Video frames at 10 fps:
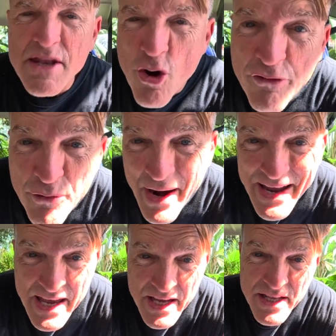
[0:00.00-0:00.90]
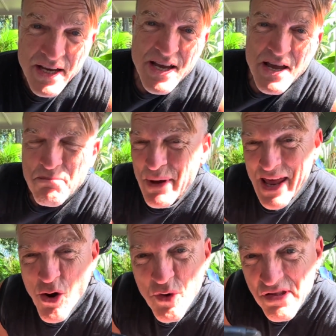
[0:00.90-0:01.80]
in over my head, but
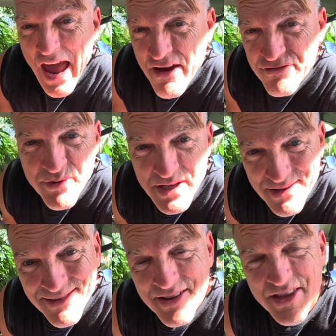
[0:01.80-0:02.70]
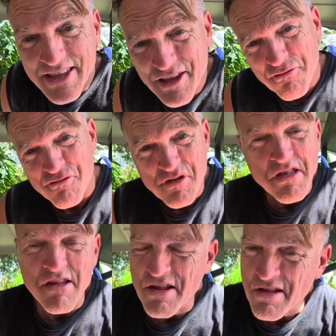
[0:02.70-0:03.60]
I always have been. The
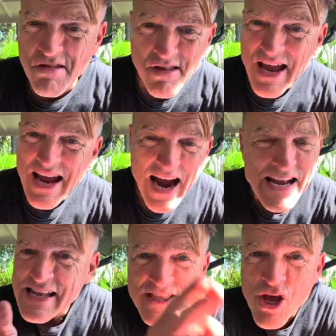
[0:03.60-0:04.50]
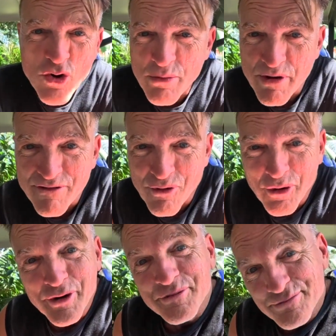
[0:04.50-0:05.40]
difference is I didn't know it
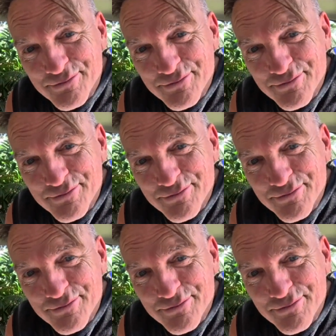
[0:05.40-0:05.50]
before.